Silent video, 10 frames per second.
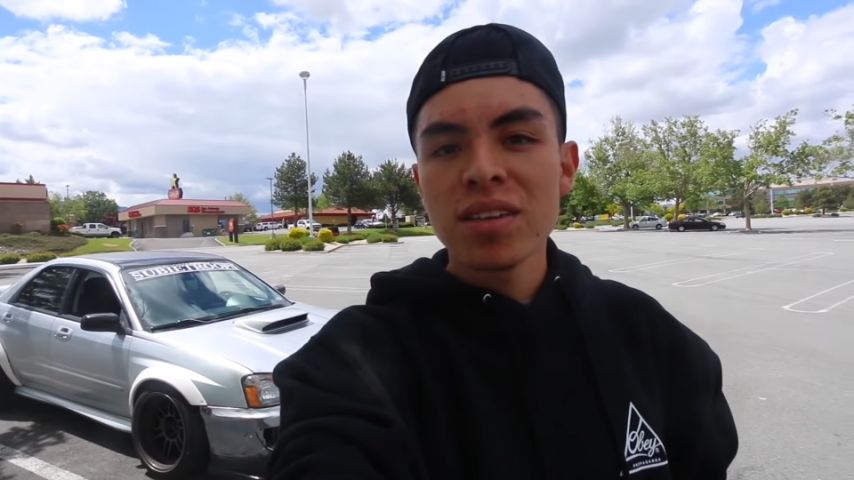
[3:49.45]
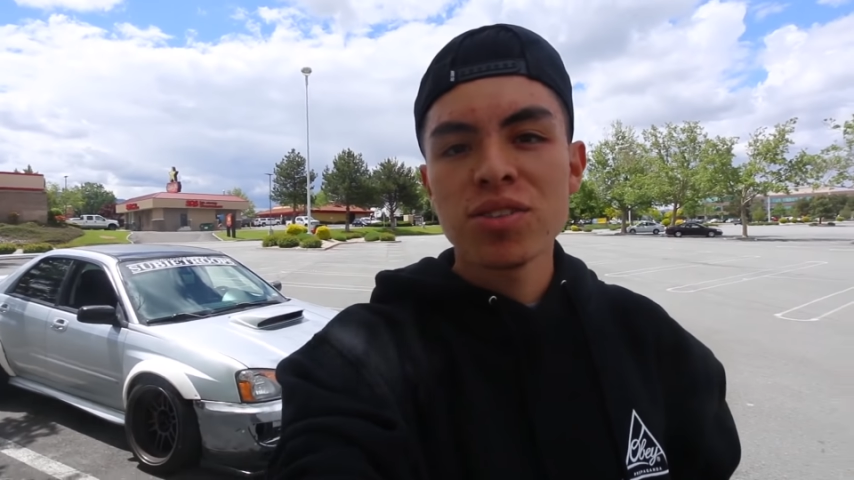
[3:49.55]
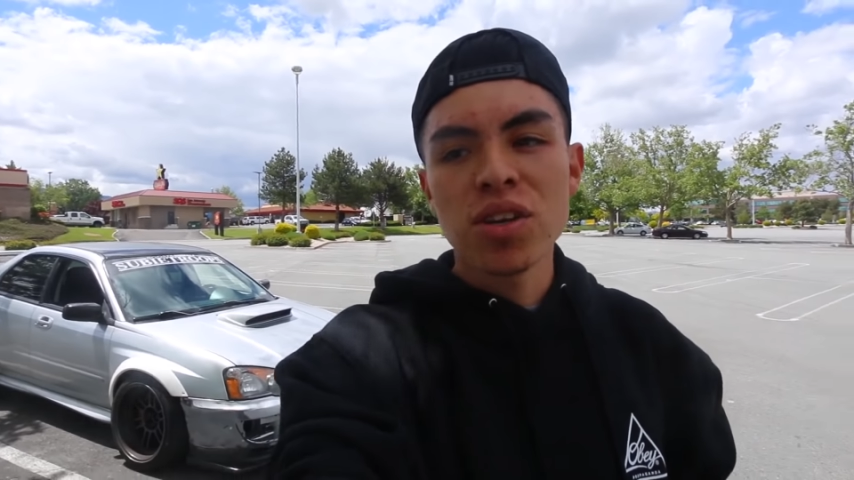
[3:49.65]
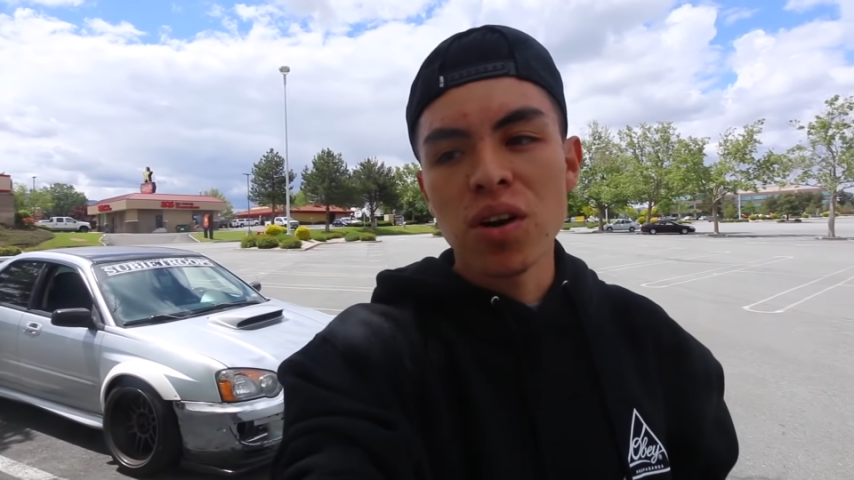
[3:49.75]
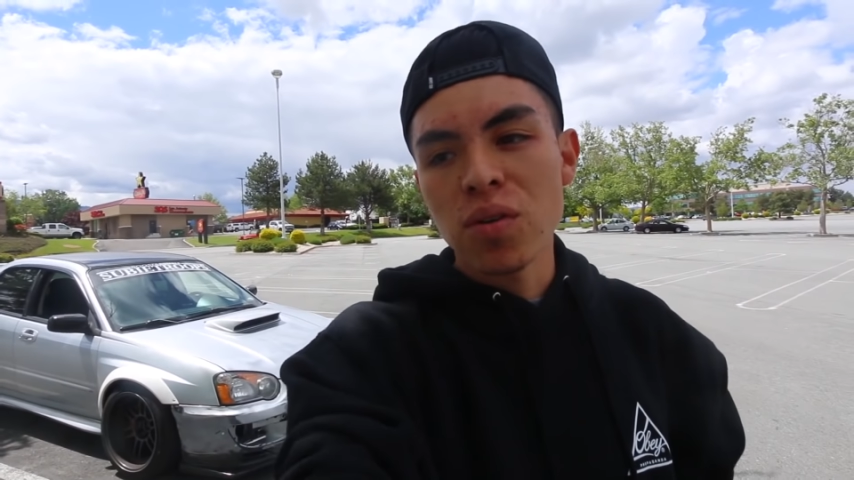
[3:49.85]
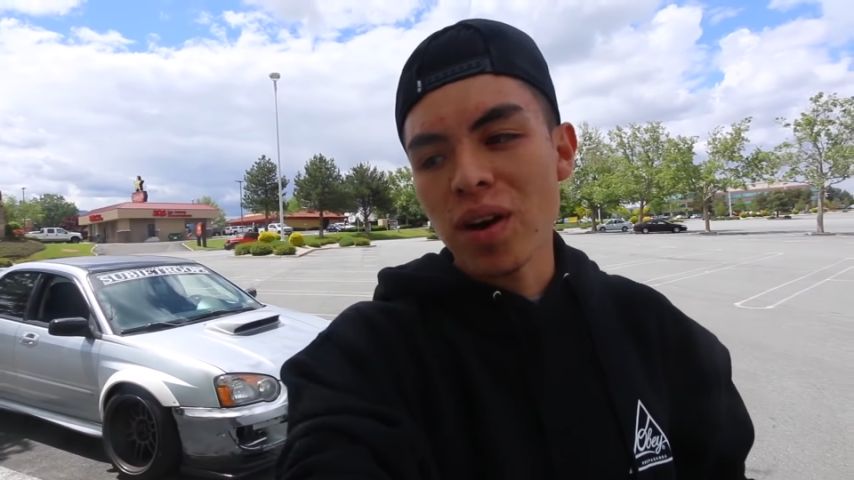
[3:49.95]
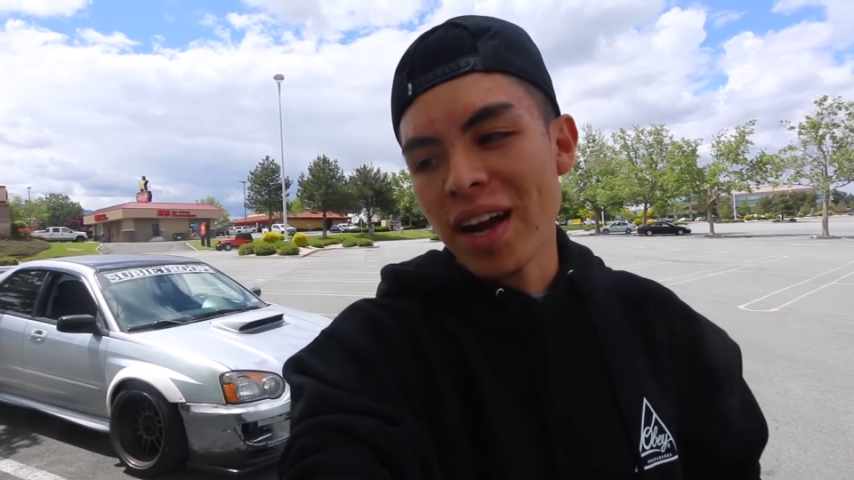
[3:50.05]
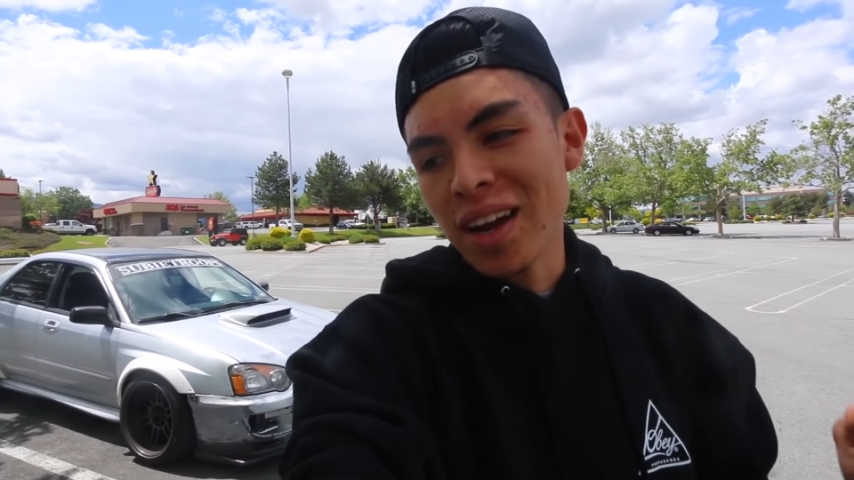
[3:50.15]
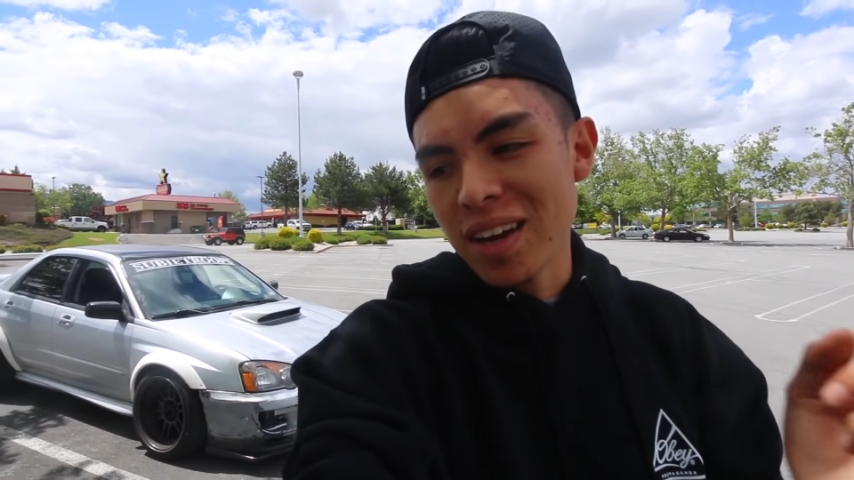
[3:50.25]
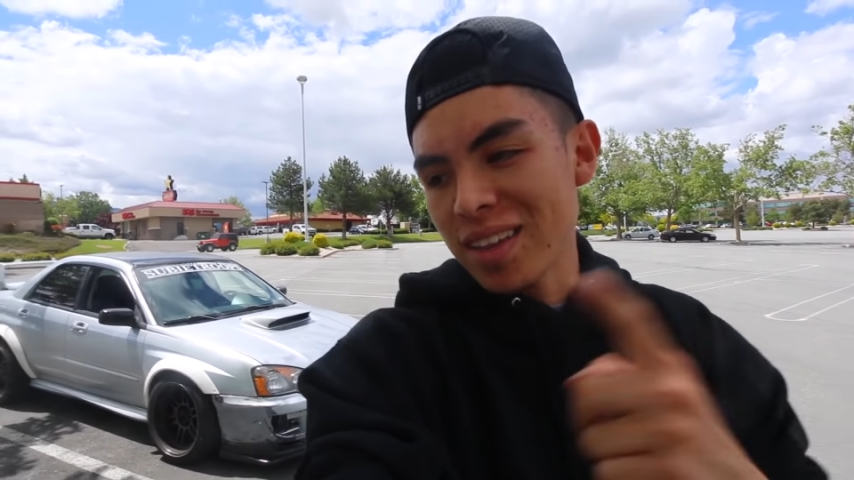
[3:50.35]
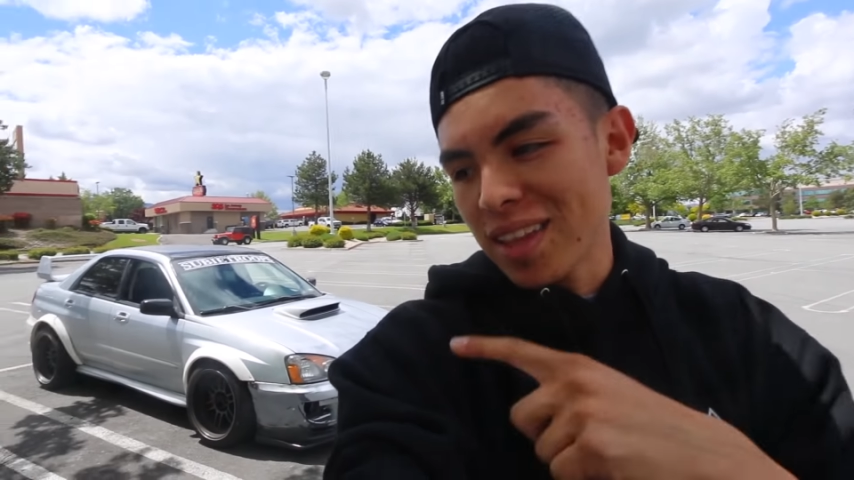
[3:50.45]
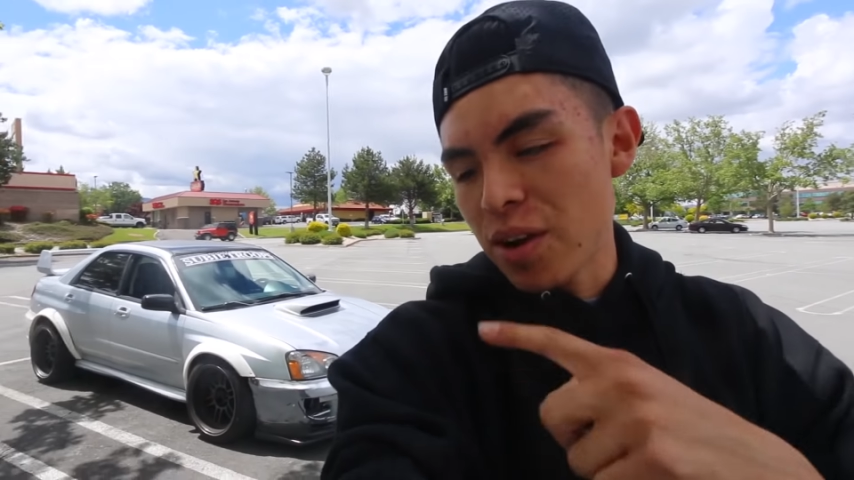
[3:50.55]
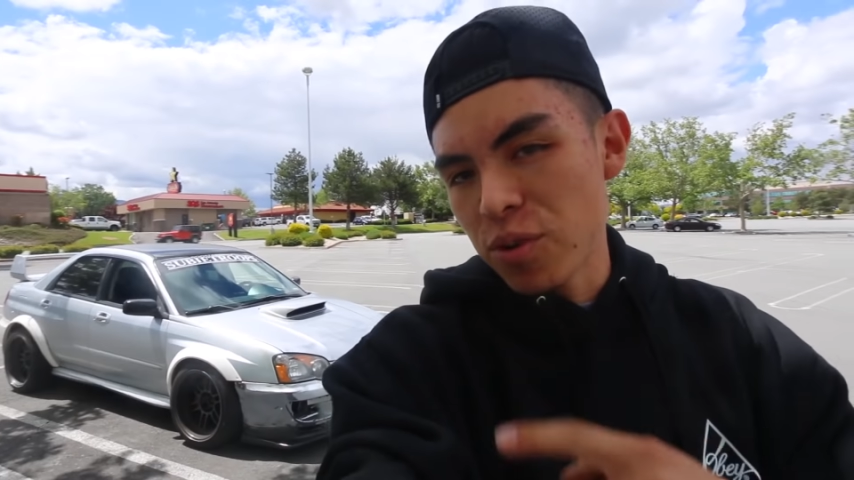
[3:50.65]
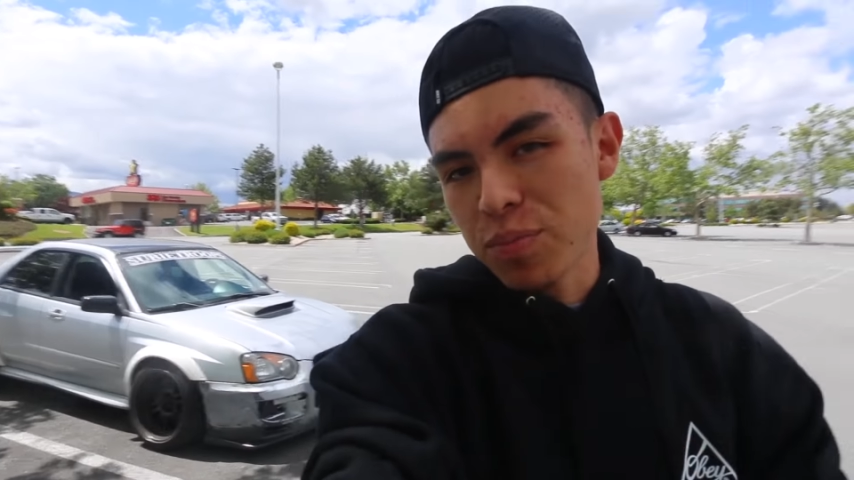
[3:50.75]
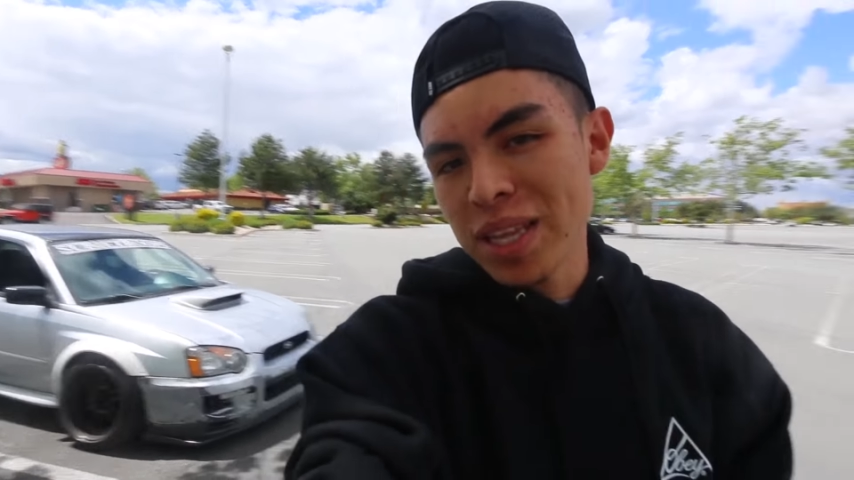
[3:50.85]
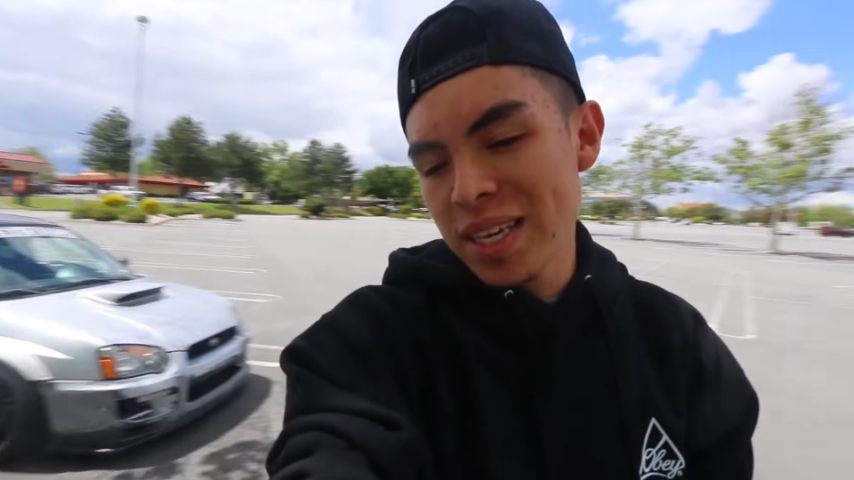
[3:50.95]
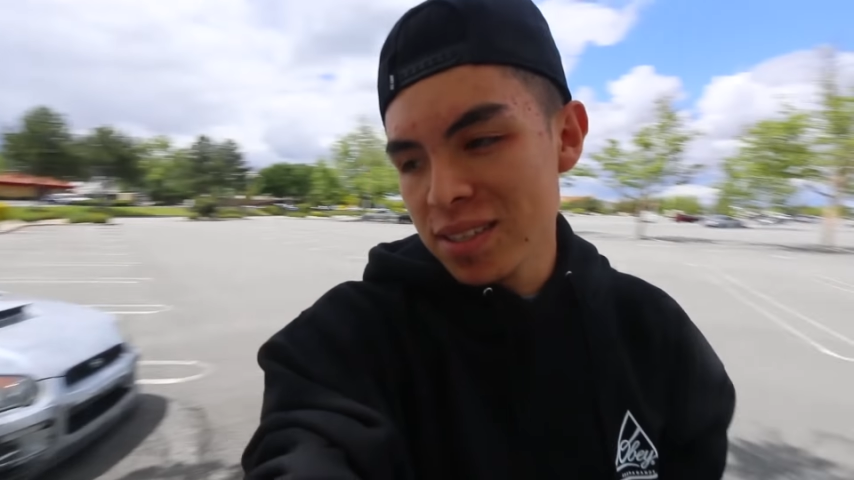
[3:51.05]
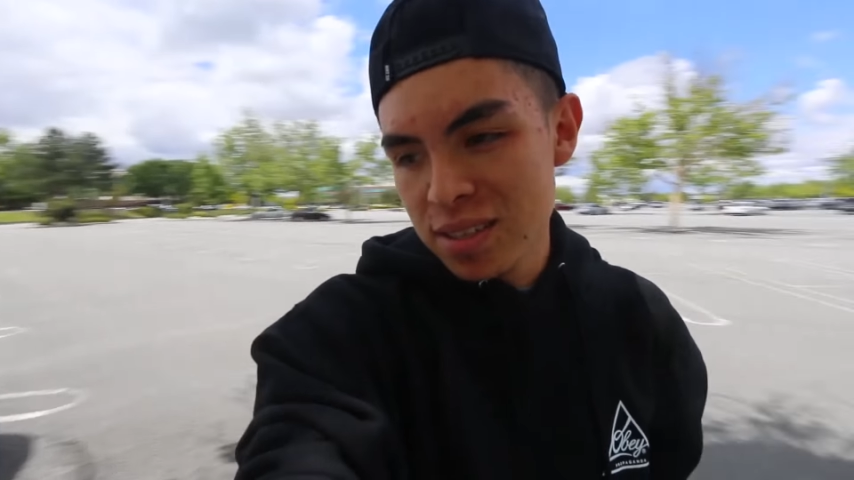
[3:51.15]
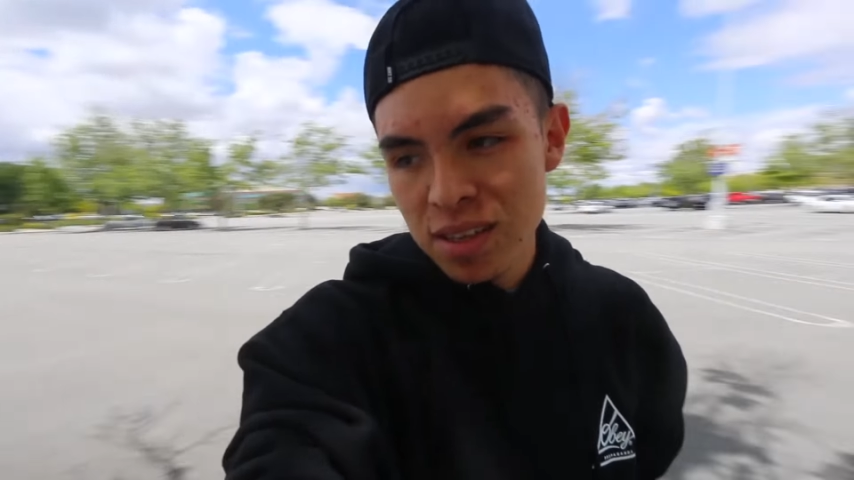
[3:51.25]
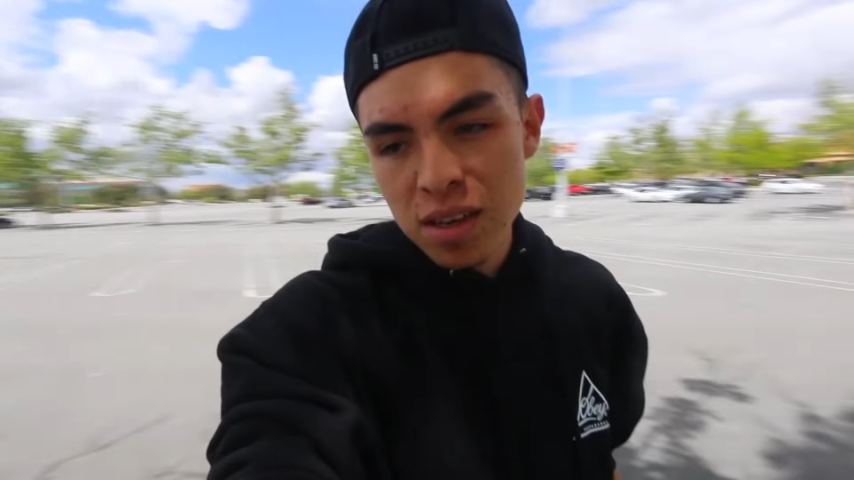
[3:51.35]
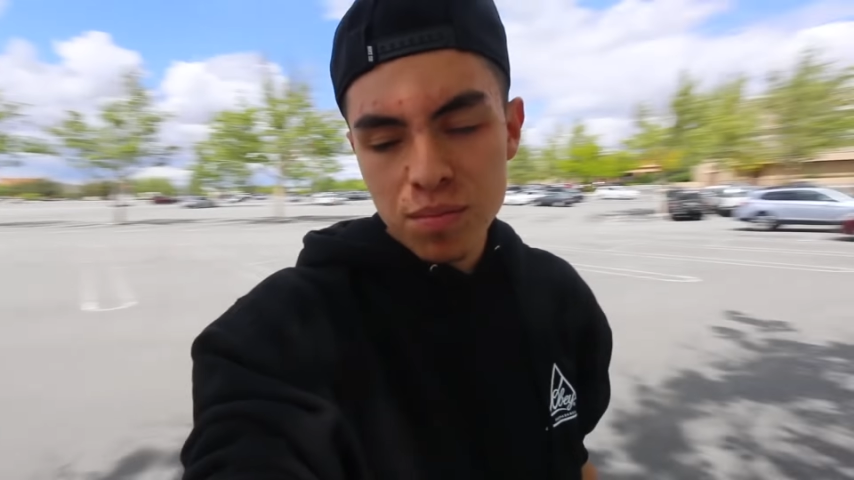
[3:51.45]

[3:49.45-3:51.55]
so I got to get that replaced.